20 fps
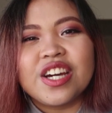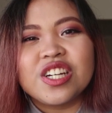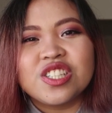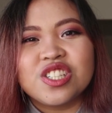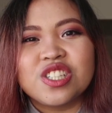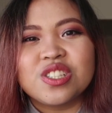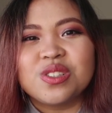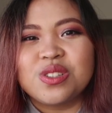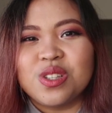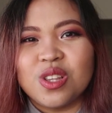are
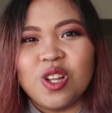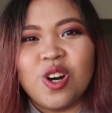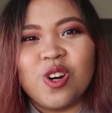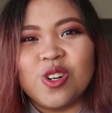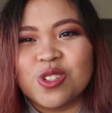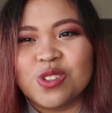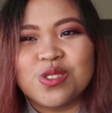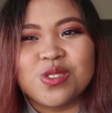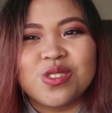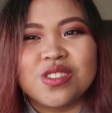just
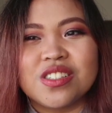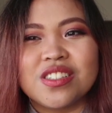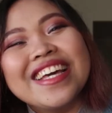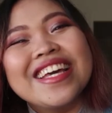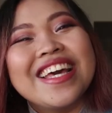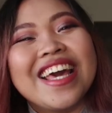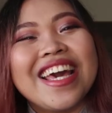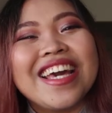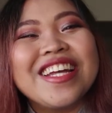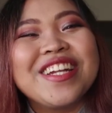lost.
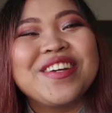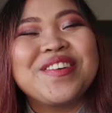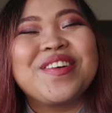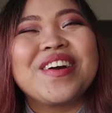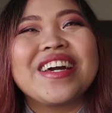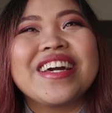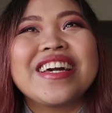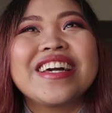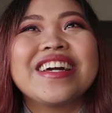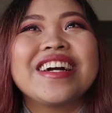
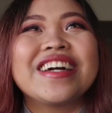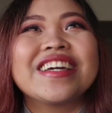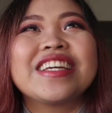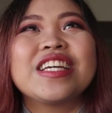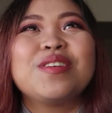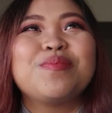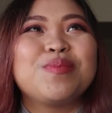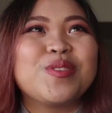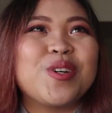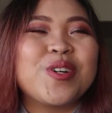Anyway, I
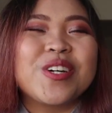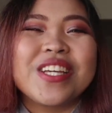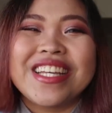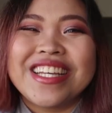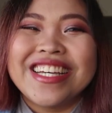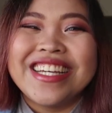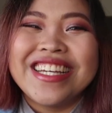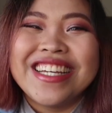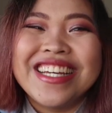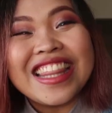keep talking.
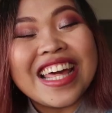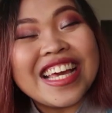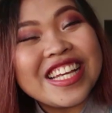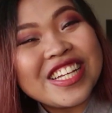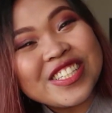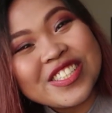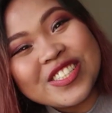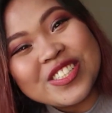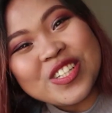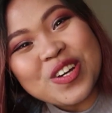Thank
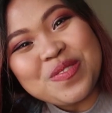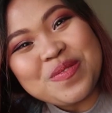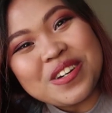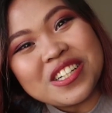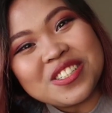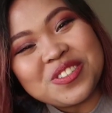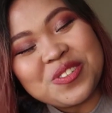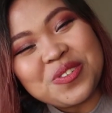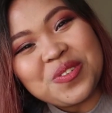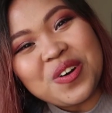you so
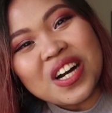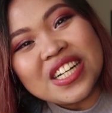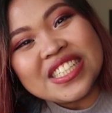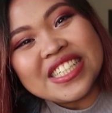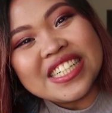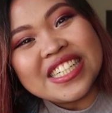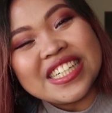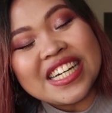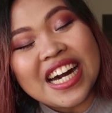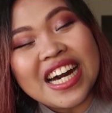much for
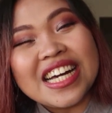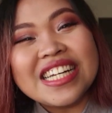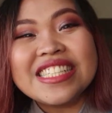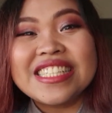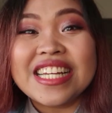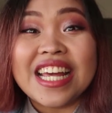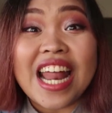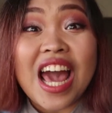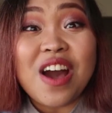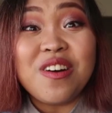watching,
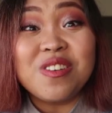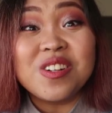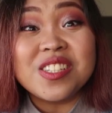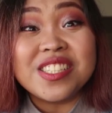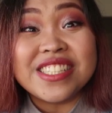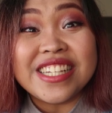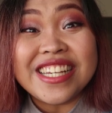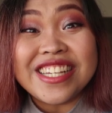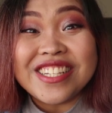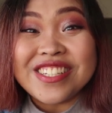guys, and I will
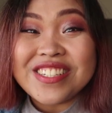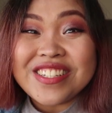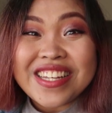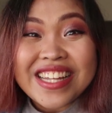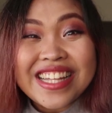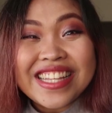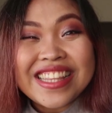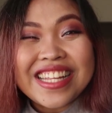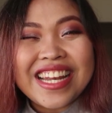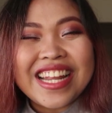see you
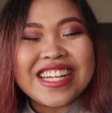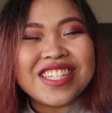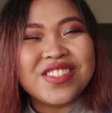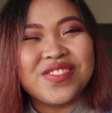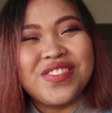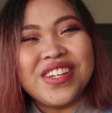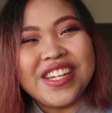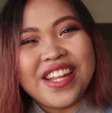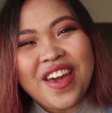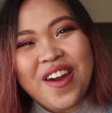in the next
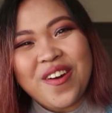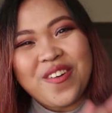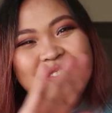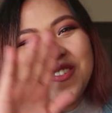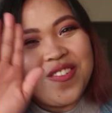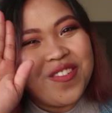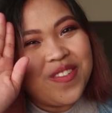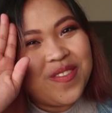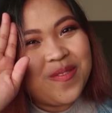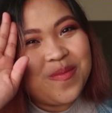video.
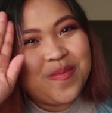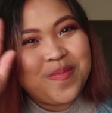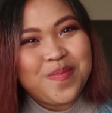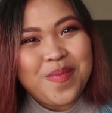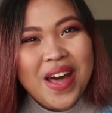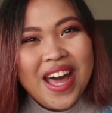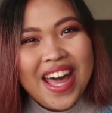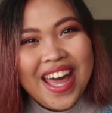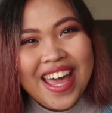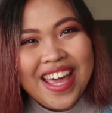
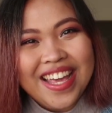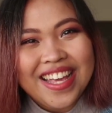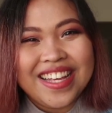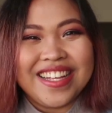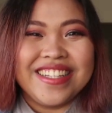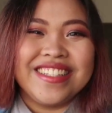Bye.